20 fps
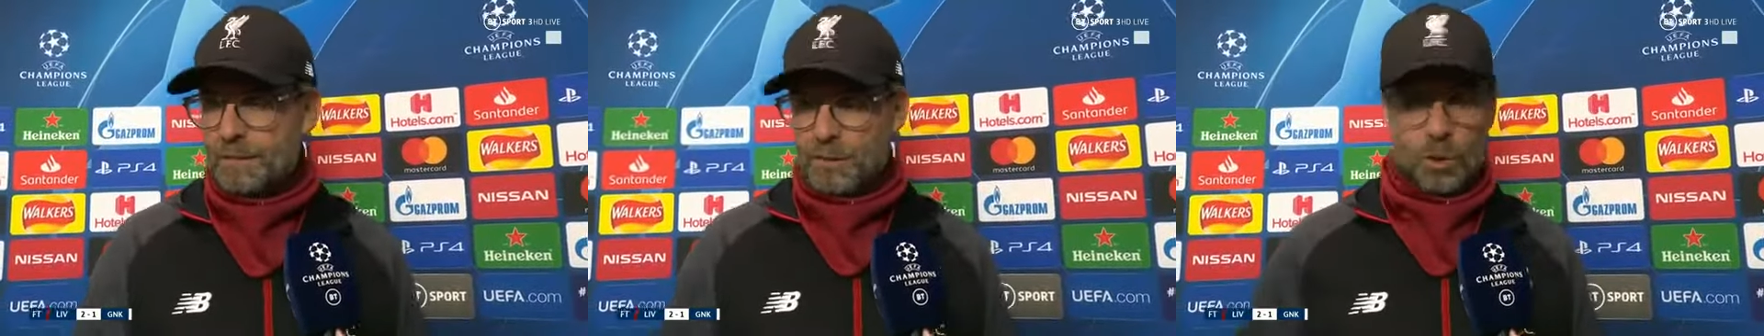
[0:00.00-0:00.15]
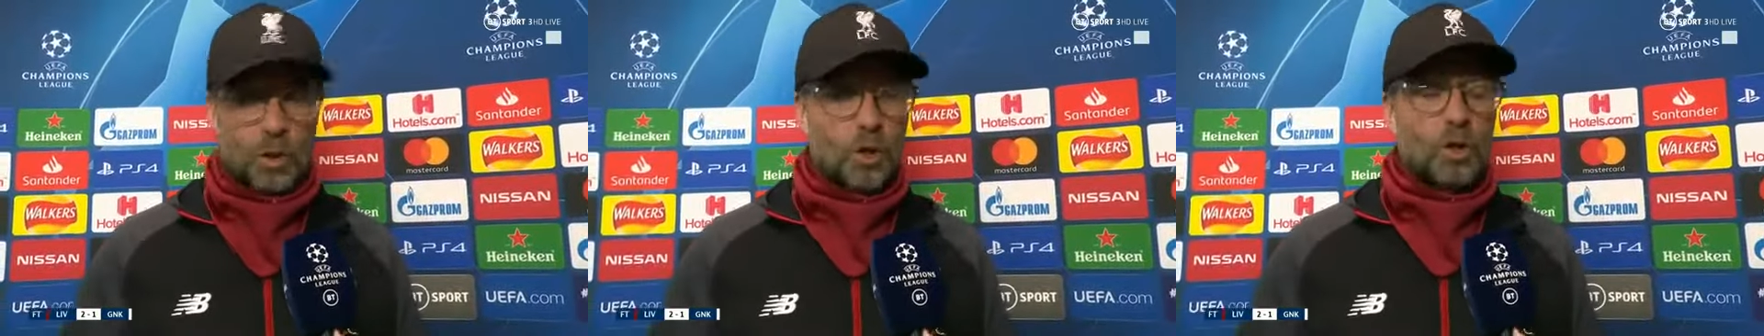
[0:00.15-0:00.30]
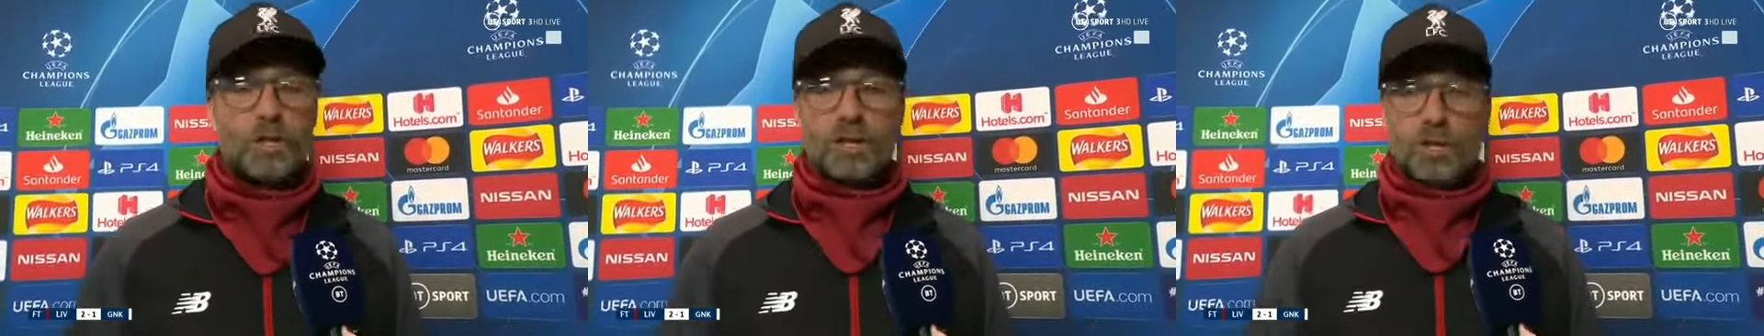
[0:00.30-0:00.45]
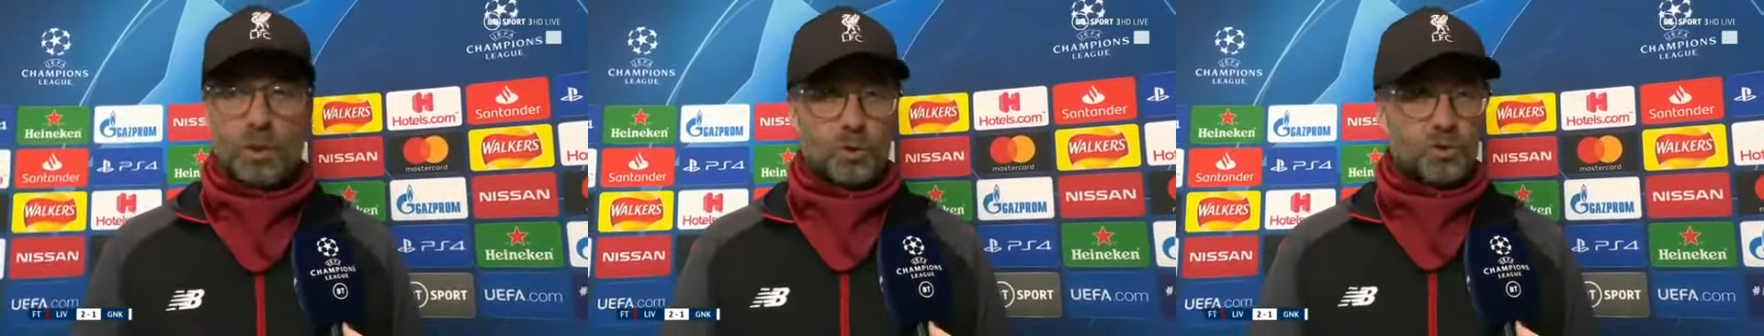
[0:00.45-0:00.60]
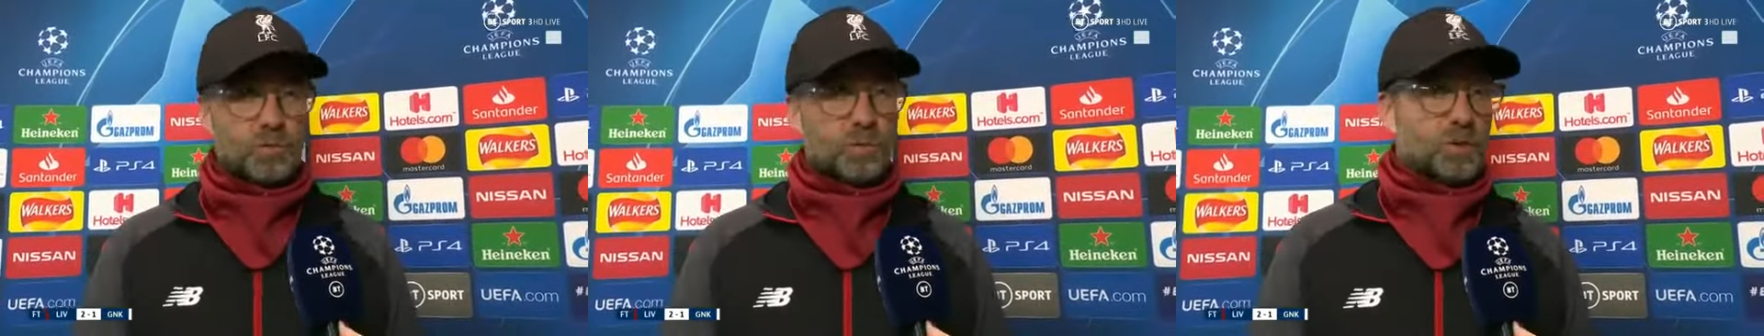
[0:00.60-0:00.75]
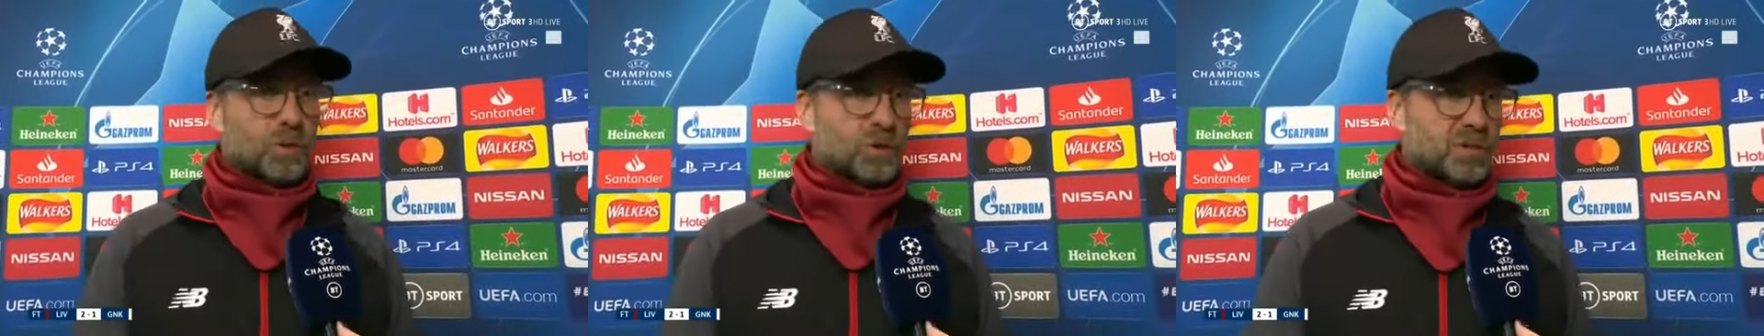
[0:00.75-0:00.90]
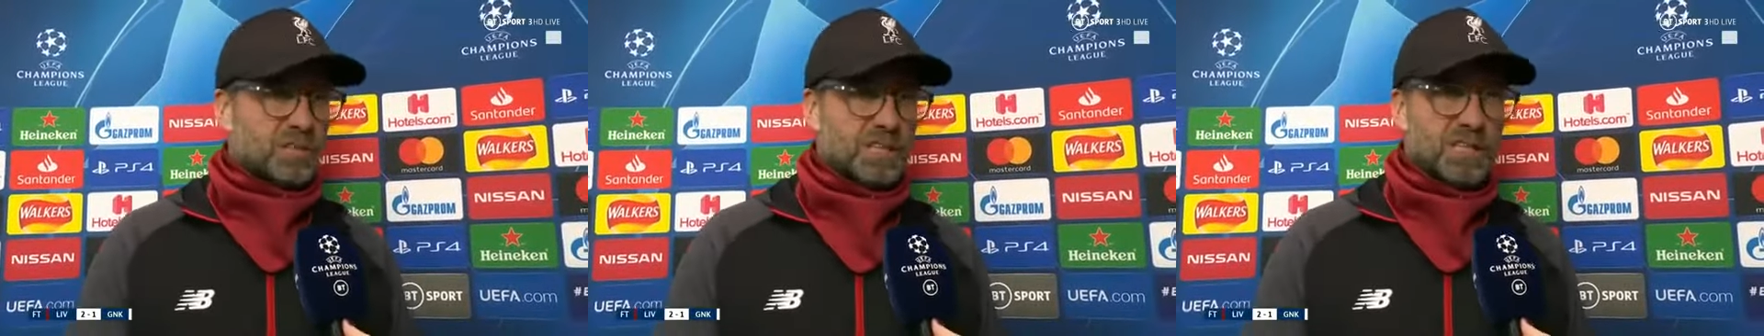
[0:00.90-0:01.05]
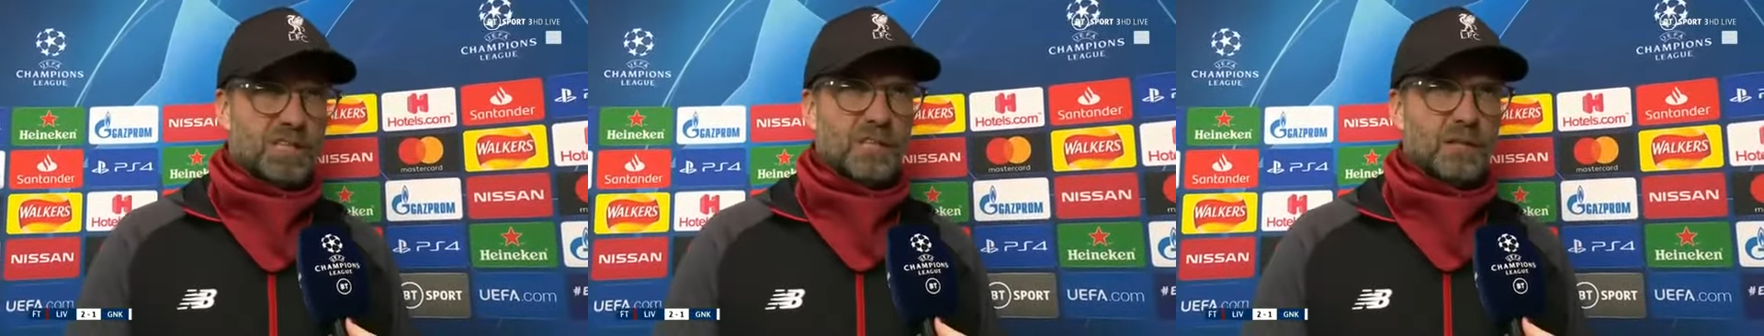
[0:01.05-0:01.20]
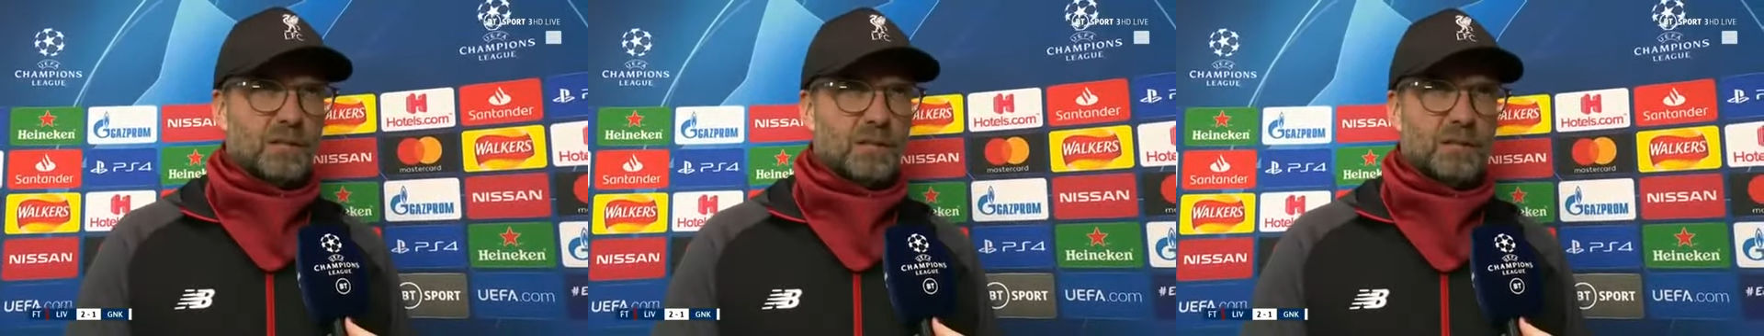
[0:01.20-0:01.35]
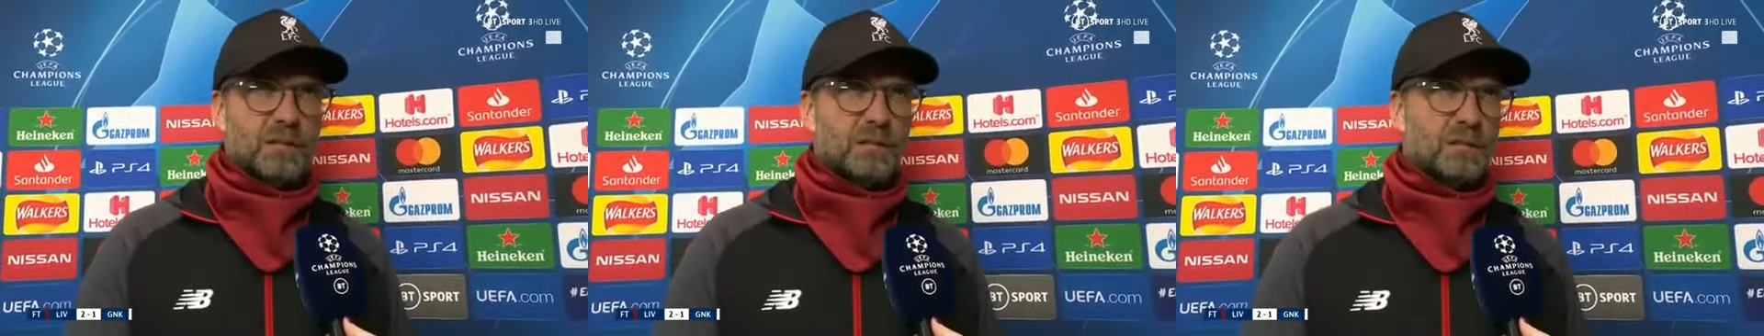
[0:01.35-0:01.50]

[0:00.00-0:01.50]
so all the goals we conceded now,